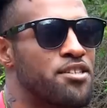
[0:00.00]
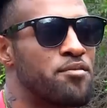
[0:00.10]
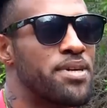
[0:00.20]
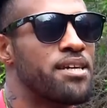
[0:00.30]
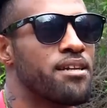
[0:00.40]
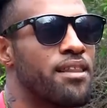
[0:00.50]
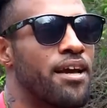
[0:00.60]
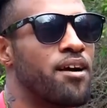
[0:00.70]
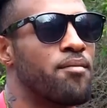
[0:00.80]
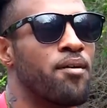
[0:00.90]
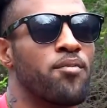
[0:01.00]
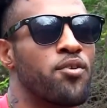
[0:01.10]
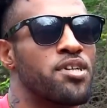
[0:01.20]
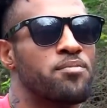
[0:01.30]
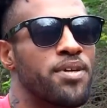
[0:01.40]
to me, like I'm I'm
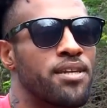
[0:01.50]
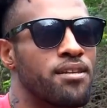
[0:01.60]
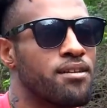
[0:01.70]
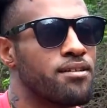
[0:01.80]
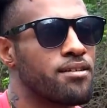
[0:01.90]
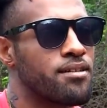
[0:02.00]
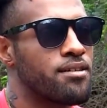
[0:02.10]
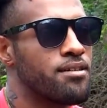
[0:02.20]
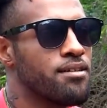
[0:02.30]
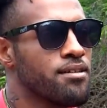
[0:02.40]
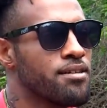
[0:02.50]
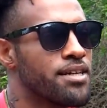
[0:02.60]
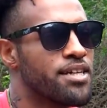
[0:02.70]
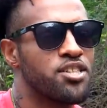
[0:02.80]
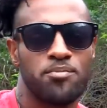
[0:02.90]
always been
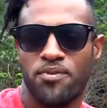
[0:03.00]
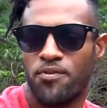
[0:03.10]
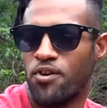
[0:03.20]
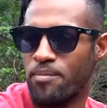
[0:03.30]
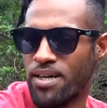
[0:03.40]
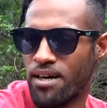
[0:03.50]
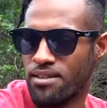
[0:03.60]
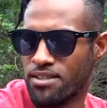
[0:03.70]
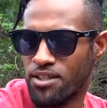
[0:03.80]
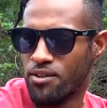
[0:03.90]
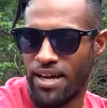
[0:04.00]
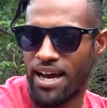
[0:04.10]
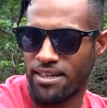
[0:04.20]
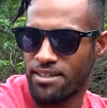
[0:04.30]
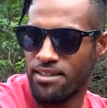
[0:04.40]
into performing arts, you know,
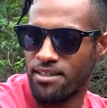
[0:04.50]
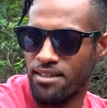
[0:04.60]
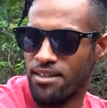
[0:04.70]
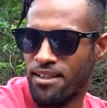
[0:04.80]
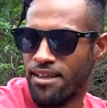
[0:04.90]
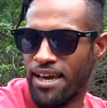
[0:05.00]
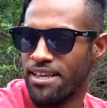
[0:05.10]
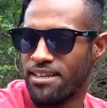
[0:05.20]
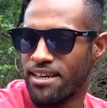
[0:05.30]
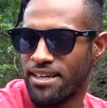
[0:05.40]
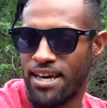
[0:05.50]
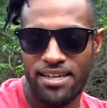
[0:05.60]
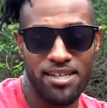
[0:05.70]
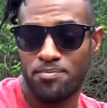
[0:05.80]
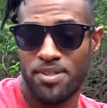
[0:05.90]
acting, anything like
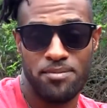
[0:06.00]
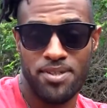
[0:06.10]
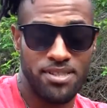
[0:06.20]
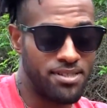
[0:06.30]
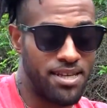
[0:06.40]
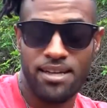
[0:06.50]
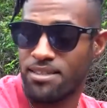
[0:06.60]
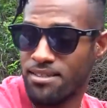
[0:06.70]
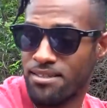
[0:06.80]
that. That's pretty much just acting.